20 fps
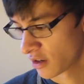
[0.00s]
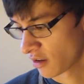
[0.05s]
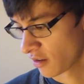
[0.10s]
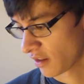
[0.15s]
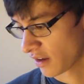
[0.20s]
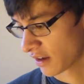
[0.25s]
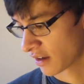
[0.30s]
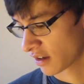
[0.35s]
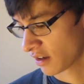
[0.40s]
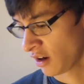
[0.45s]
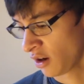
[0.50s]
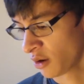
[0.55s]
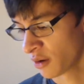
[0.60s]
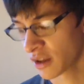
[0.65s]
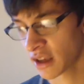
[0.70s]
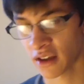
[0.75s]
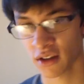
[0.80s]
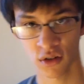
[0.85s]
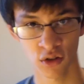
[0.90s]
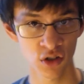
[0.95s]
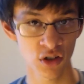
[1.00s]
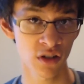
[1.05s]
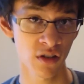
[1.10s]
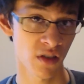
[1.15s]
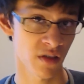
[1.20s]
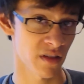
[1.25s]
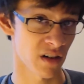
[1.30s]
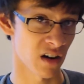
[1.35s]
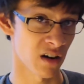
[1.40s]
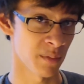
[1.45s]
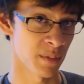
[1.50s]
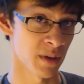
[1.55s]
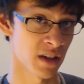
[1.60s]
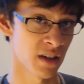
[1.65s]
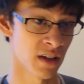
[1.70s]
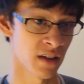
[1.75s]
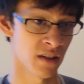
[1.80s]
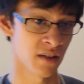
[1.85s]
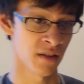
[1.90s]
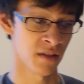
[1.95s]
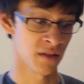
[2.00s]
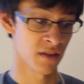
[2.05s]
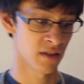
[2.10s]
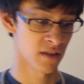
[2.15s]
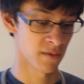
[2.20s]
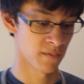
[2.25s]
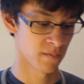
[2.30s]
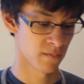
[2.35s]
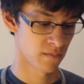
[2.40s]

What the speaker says: like, oh yeah, you should start because,